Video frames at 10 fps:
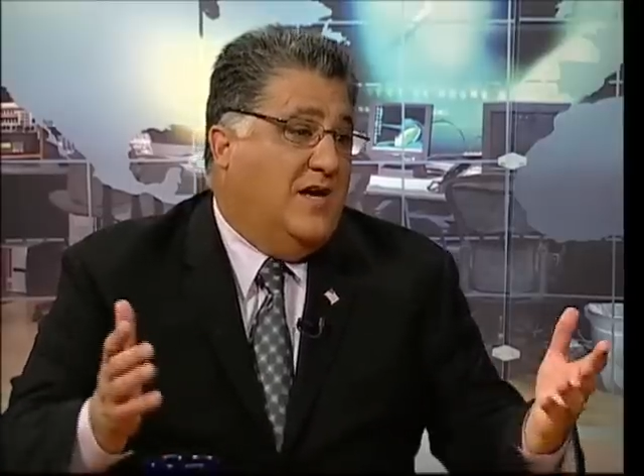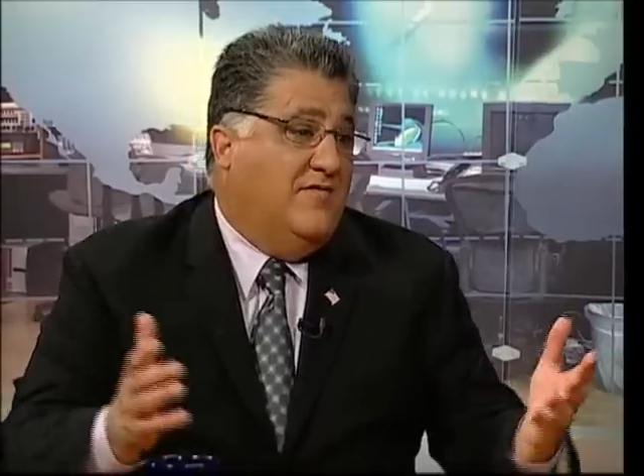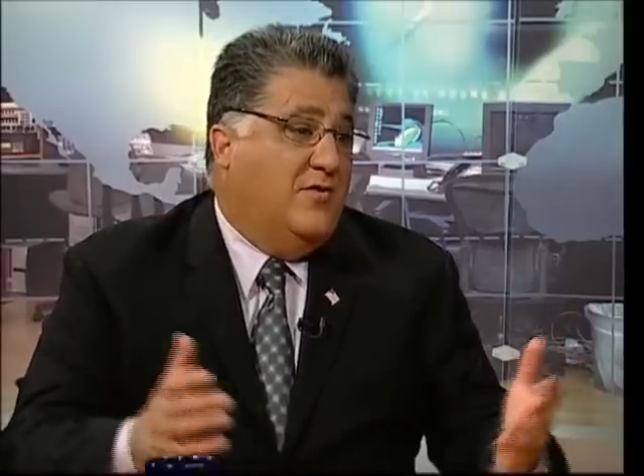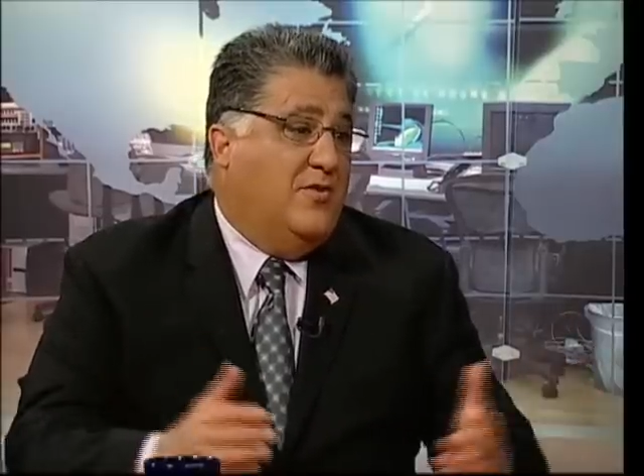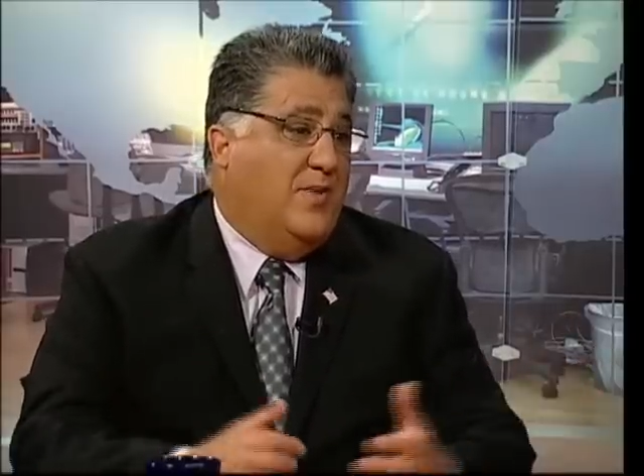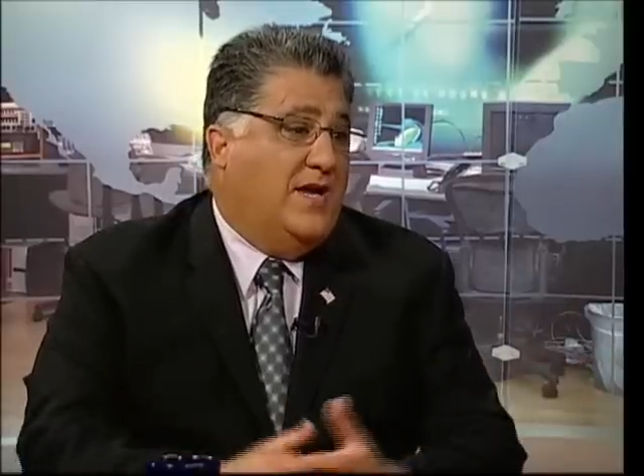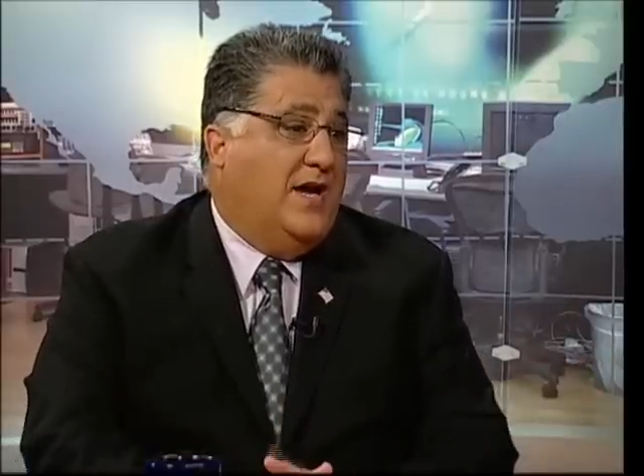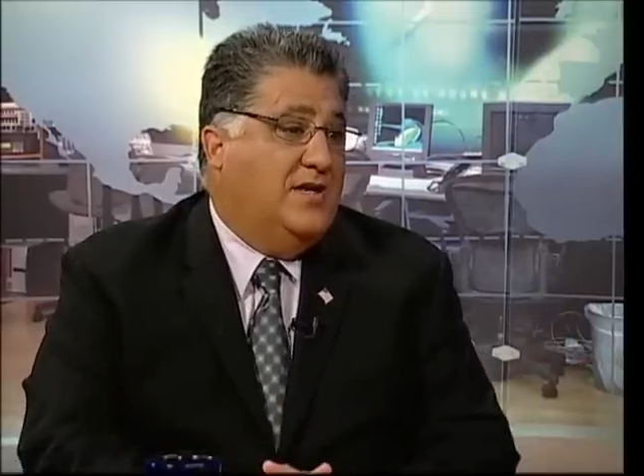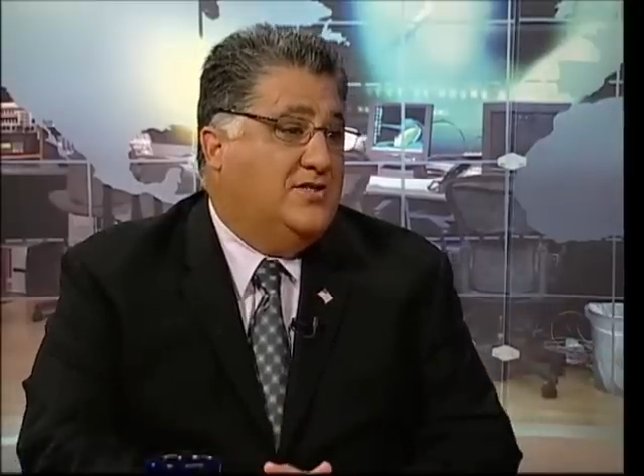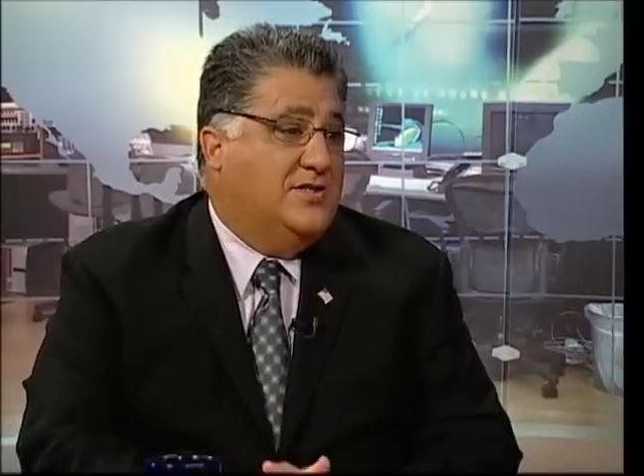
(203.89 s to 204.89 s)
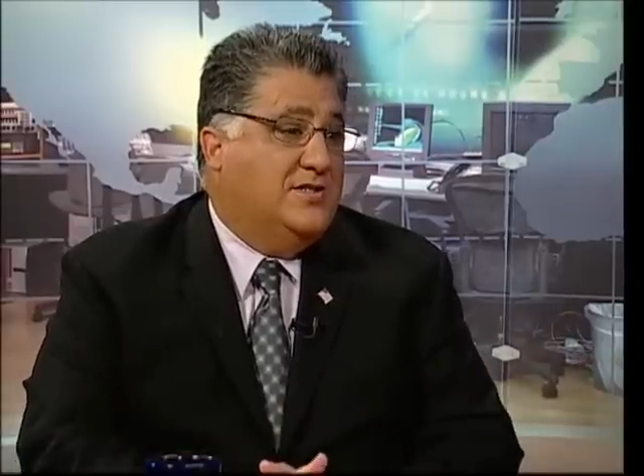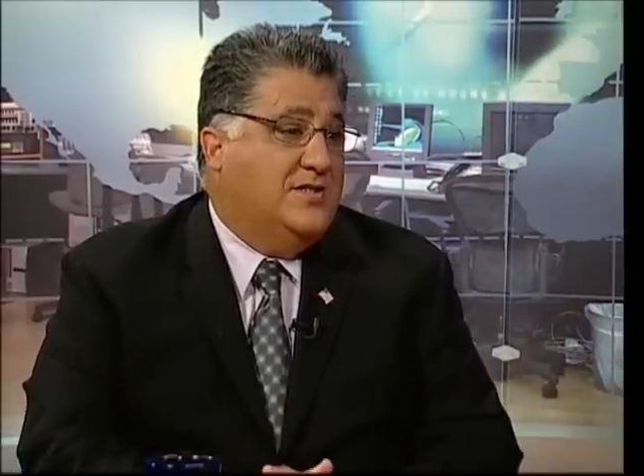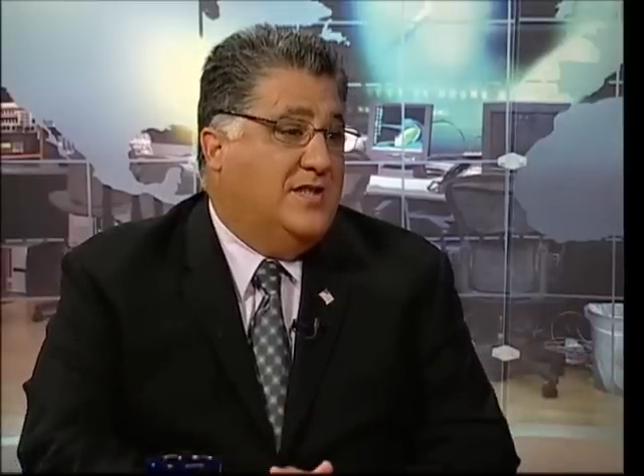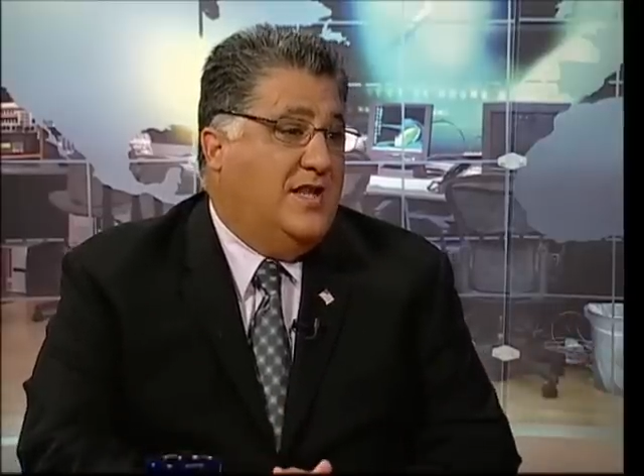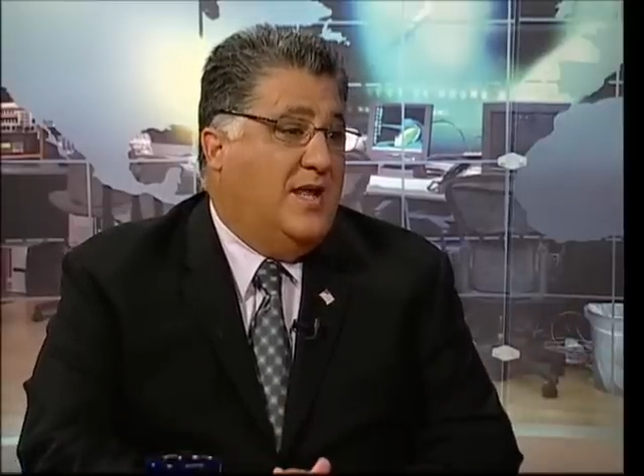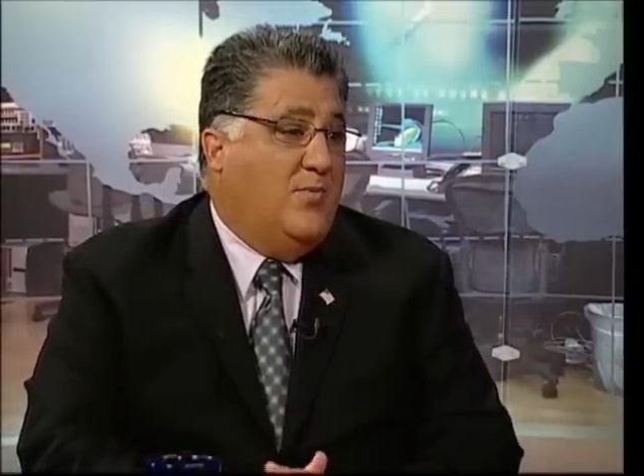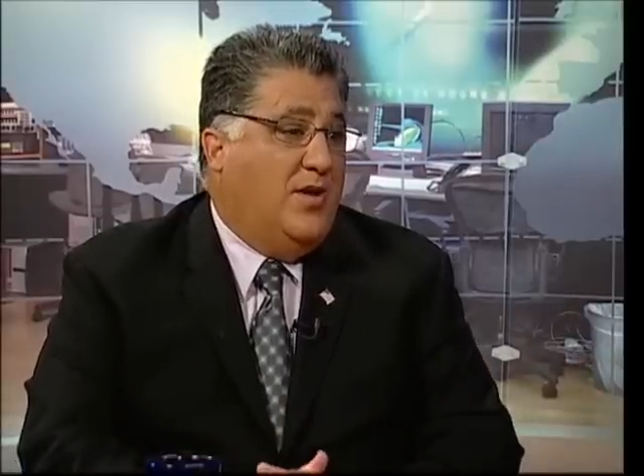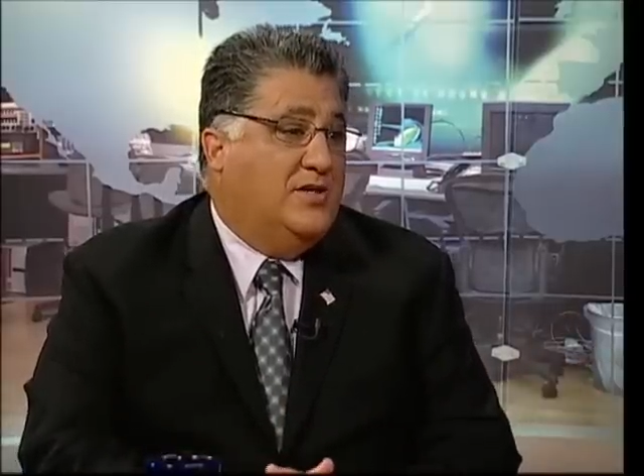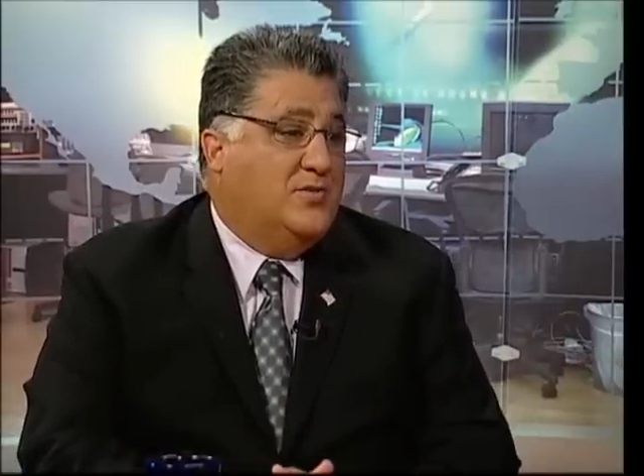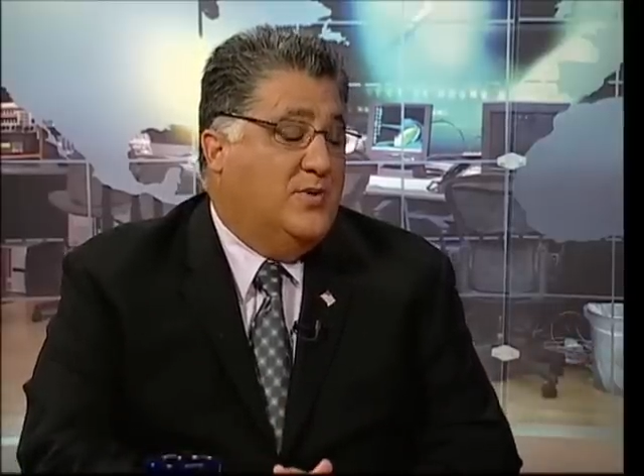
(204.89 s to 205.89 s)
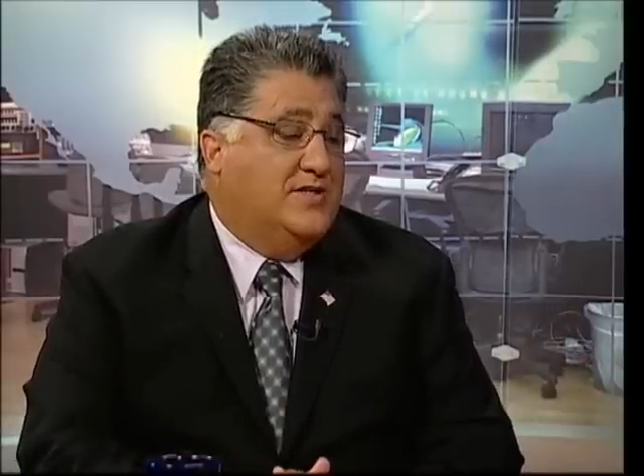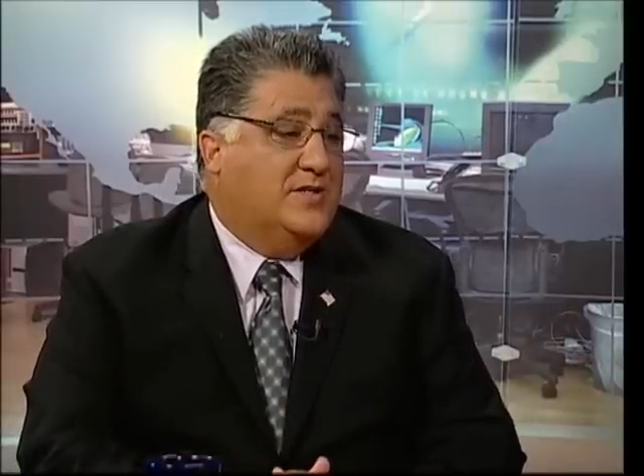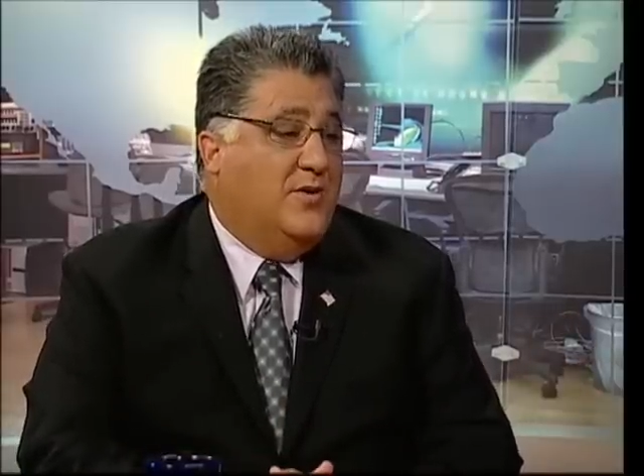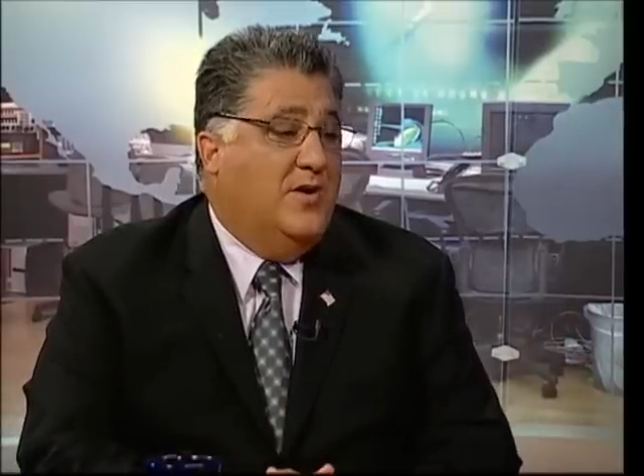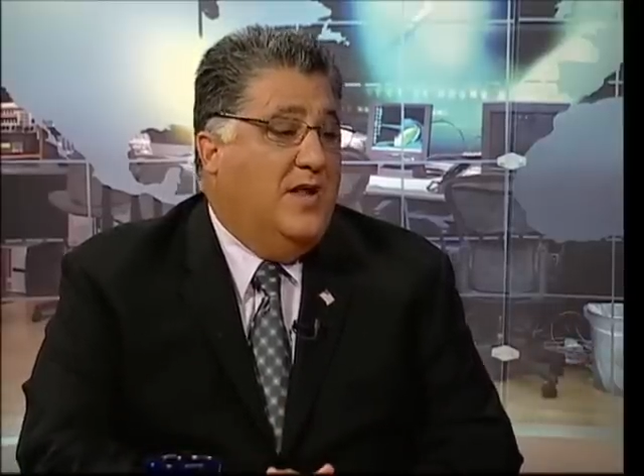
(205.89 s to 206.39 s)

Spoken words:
I voted my conscience and then they punished me. So